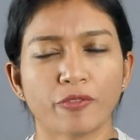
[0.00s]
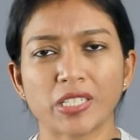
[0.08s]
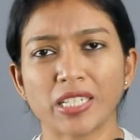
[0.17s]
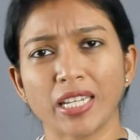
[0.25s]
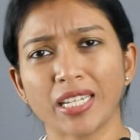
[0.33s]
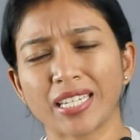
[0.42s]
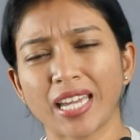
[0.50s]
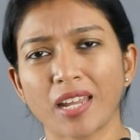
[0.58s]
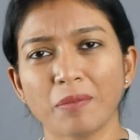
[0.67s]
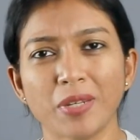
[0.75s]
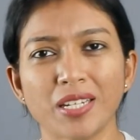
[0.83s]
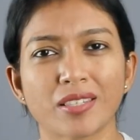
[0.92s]
fatigue
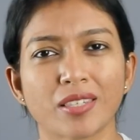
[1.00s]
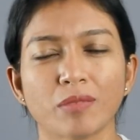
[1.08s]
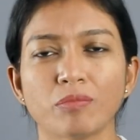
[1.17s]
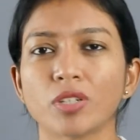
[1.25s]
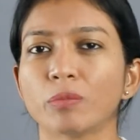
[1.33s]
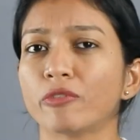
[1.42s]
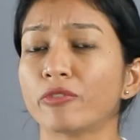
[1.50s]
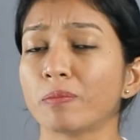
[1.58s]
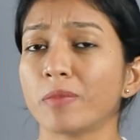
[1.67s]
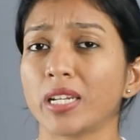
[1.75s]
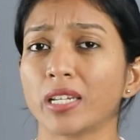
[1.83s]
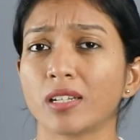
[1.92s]
can be a symptom of a
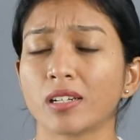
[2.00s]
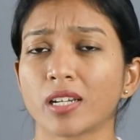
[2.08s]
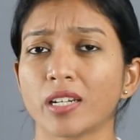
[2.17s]
medical